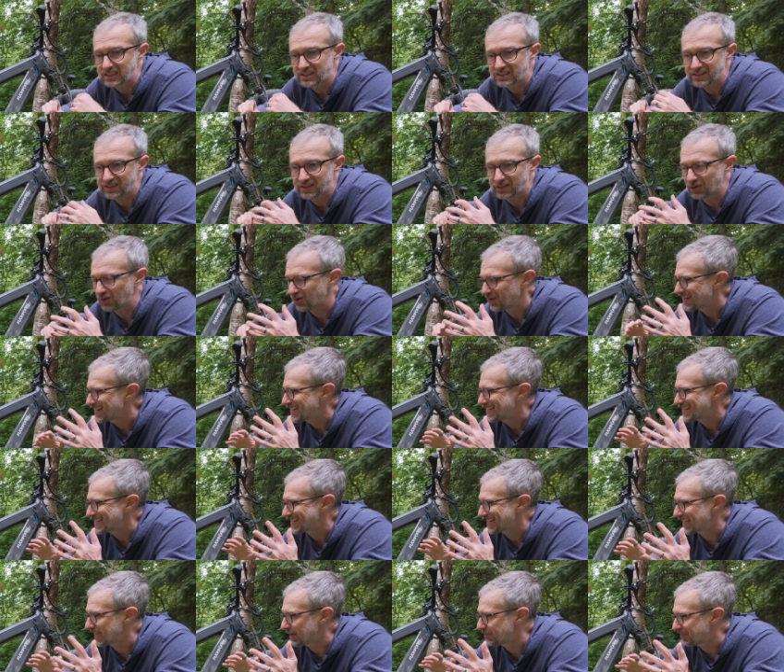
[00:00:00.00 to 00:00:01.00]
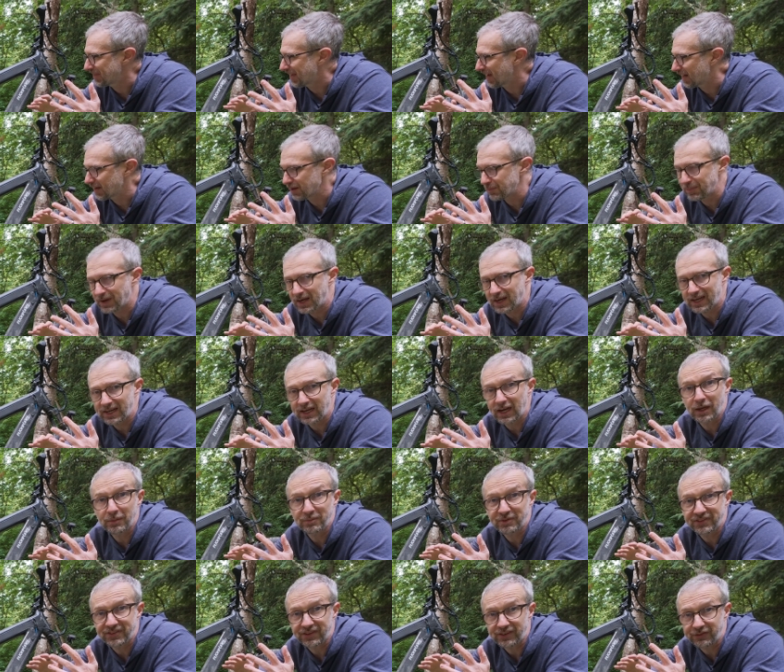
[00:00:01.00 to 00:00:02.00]
So keep that in mind.
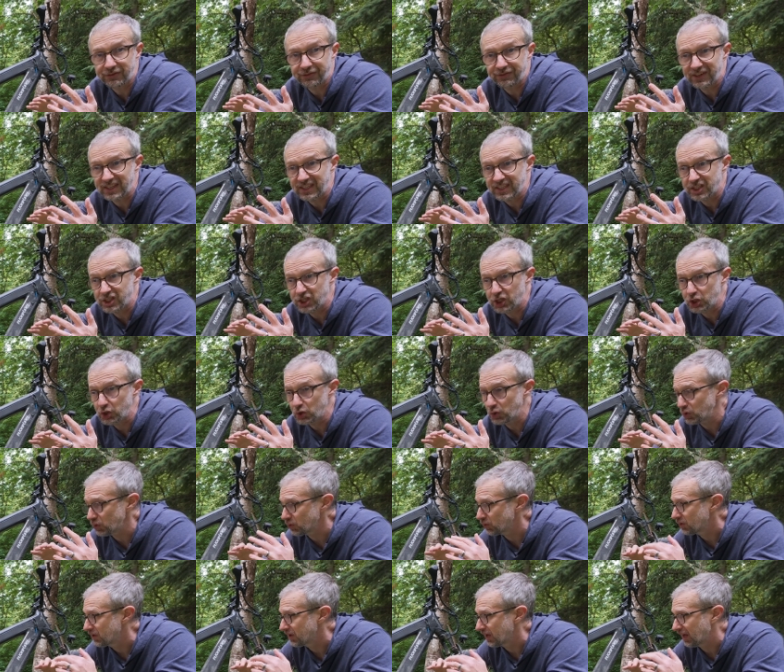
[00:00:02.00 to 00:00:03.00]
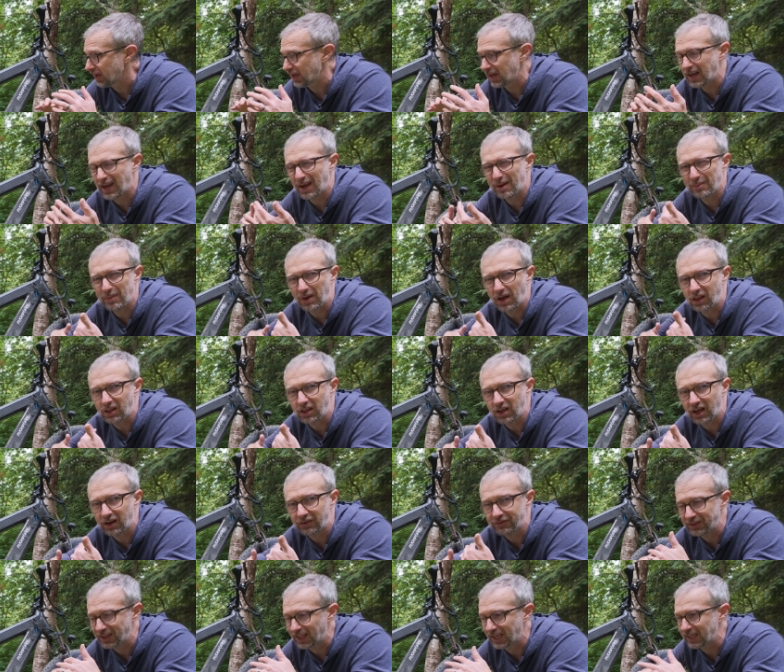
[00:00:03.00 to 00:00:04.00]
I'm 6'2" and I'm a
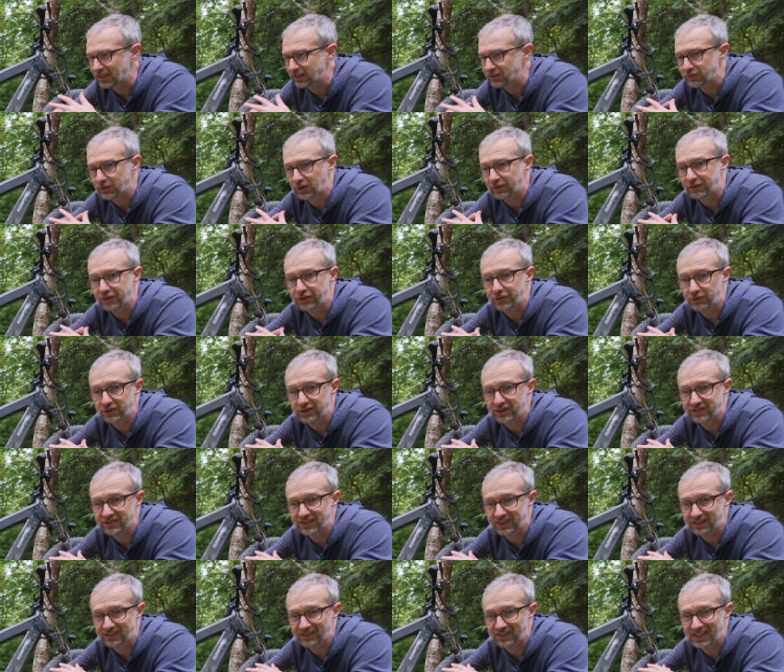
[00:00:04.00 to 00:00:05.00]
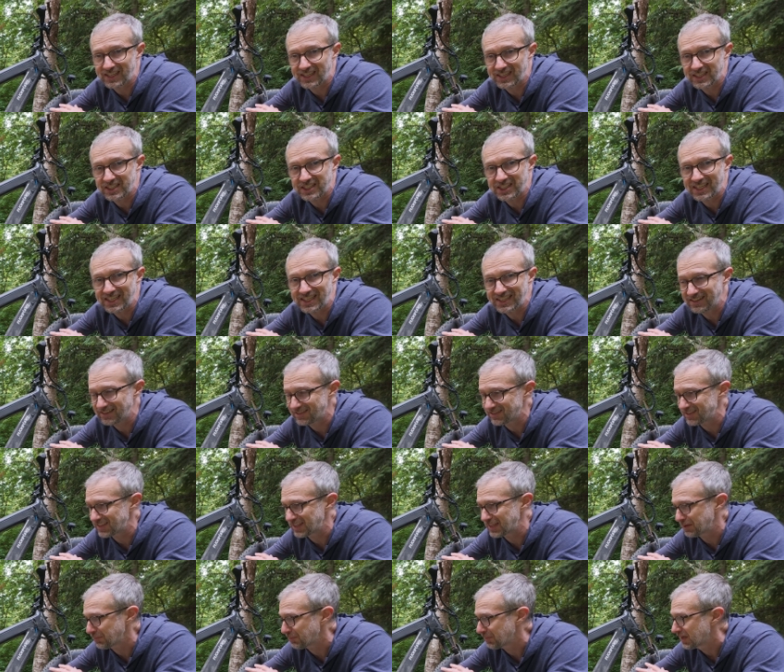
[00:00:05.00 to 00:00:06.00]
lot of legs. So I have a 36-inch
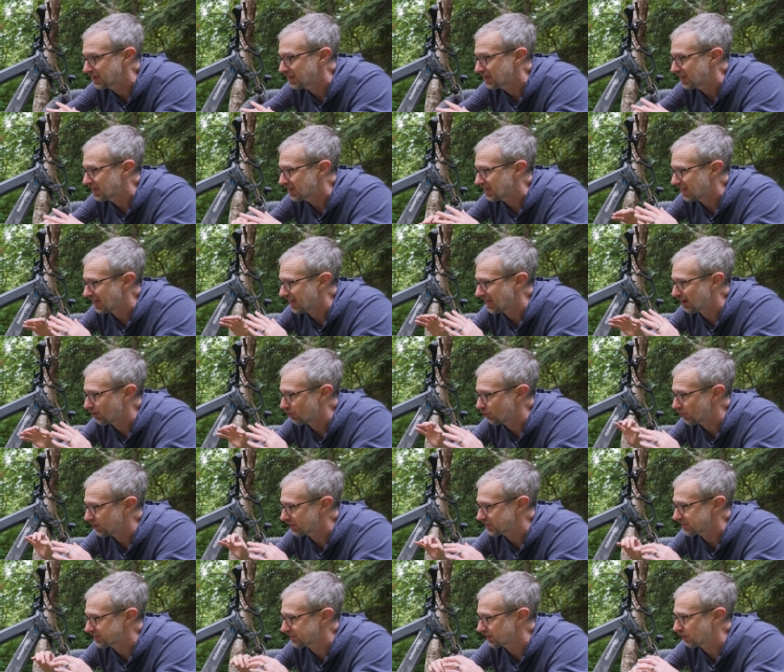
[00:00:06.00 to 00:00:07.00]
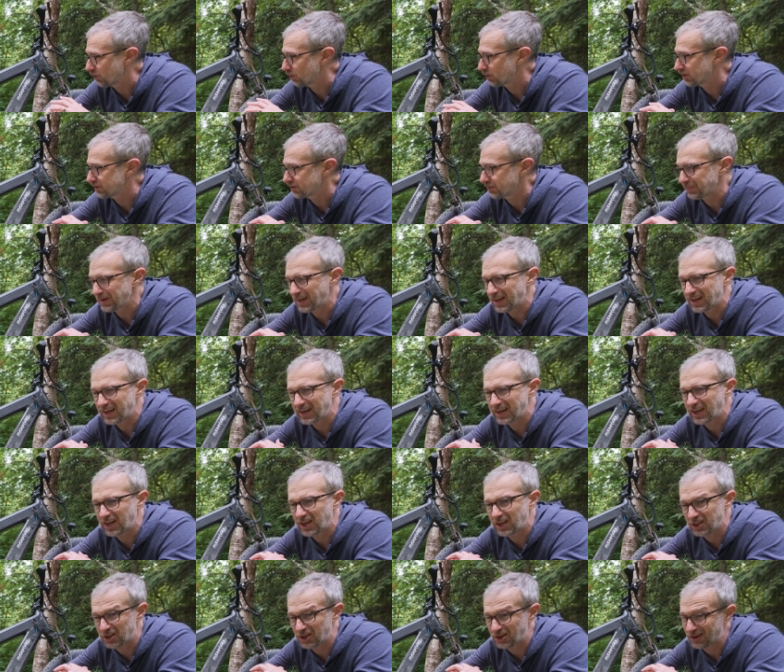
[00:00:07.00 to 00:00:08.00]
inseam and wish there was about
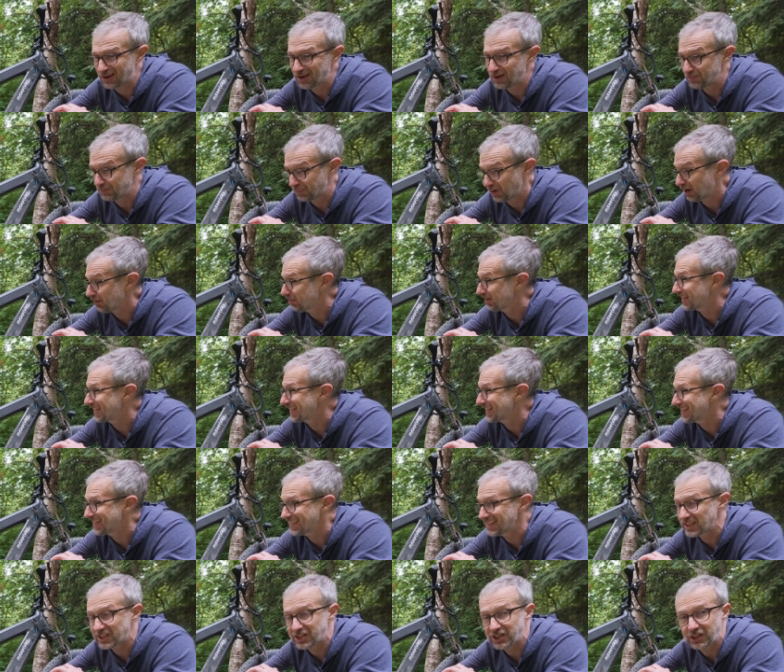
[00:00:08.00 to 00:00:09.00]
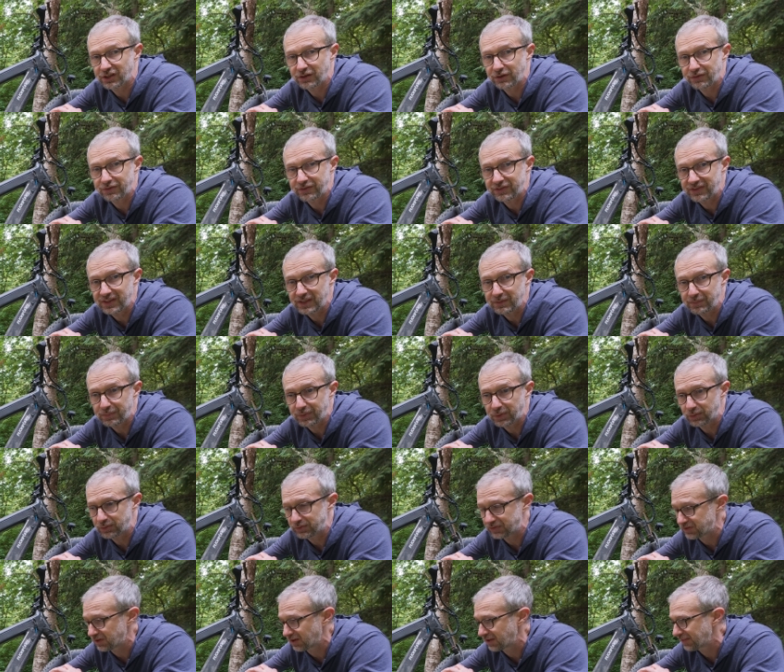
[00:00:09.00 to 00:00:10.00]
another probably inch of seat
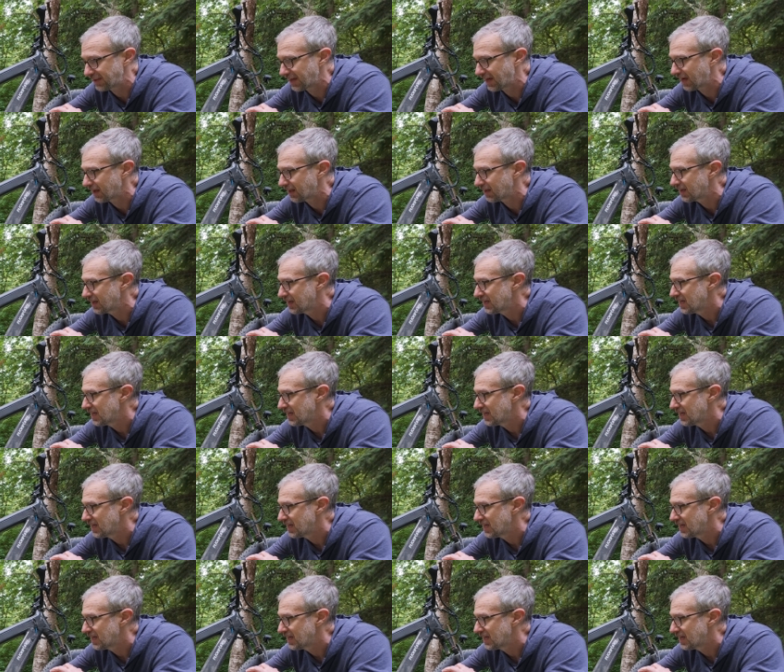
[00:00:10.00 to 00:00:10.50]
post on that.